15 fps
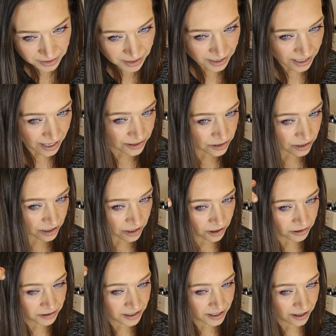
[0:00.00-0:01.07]
Like, I took a
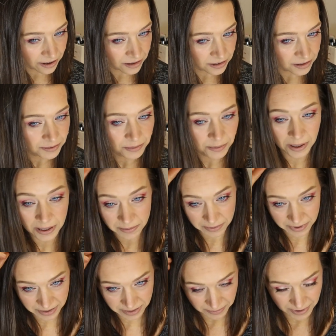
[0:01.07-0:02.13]
curling iron.
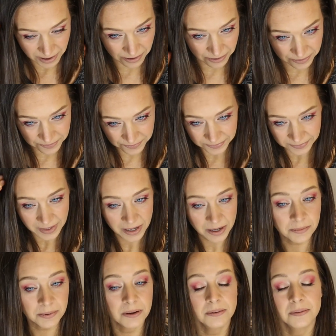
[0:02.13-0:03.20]
Anyways, wow.
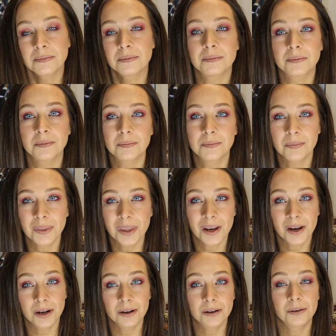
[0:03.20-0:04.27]
Well,
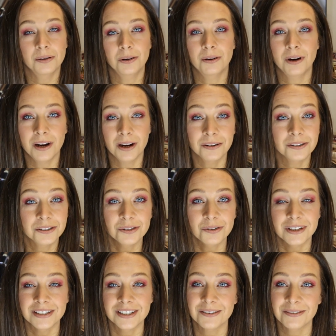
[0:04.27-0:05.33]
gray hair is
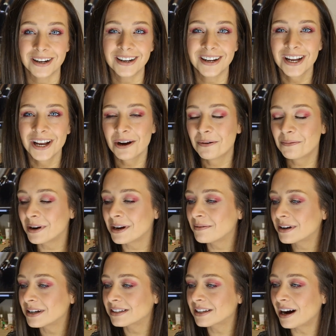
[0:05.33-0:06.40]
crazy, right? But
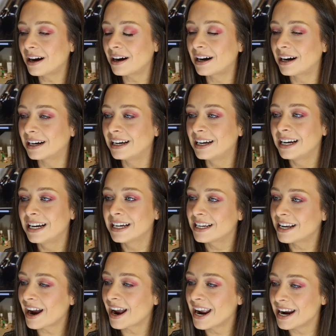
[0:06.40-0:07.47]
anyways, uh,
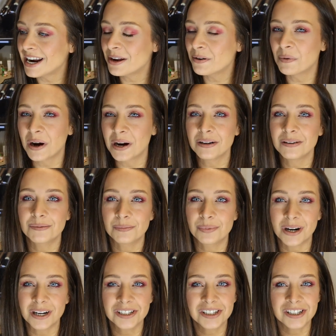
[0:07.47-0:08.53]
yeah, eighty-one
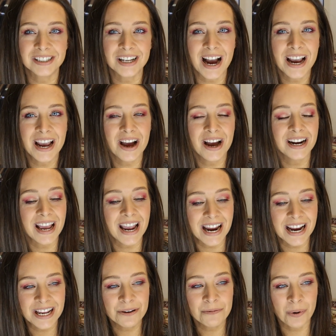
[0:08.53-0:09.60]
brushes. I had
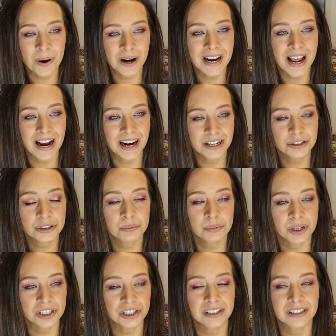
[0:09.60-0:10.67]
eighty-one extra
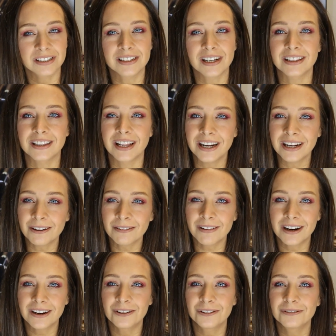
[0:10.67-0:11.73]
brushes laying
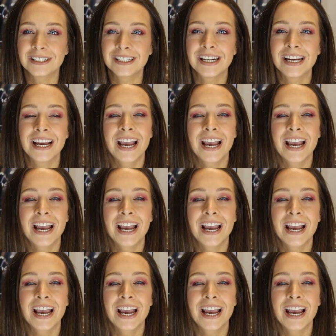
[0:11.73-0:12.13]
around.